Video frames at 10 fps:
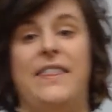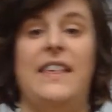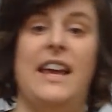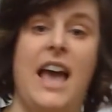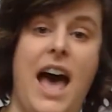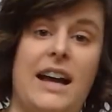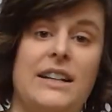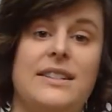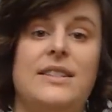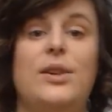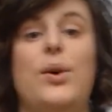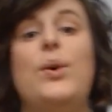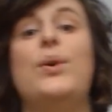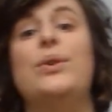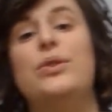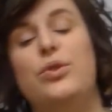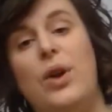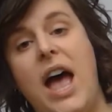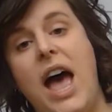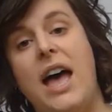the axle's
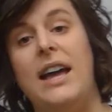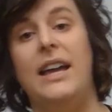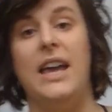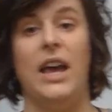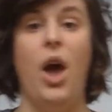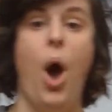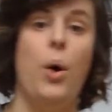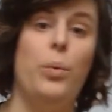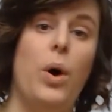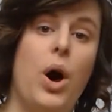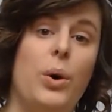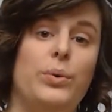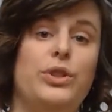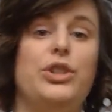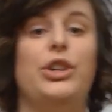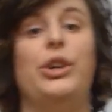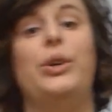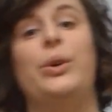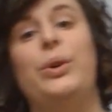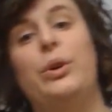dragging. Won't
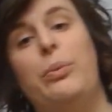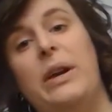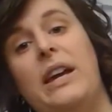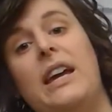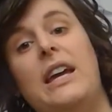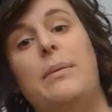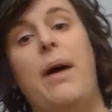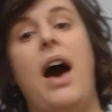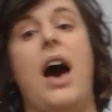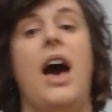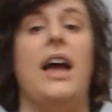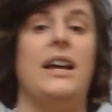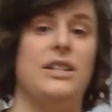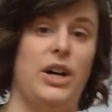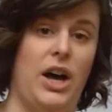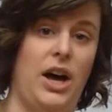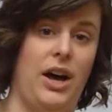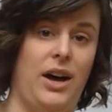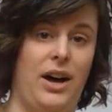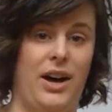you be my
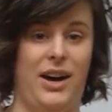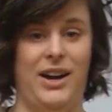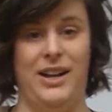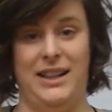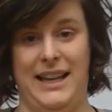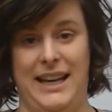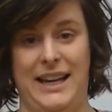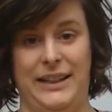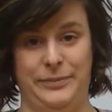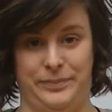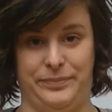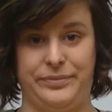darling?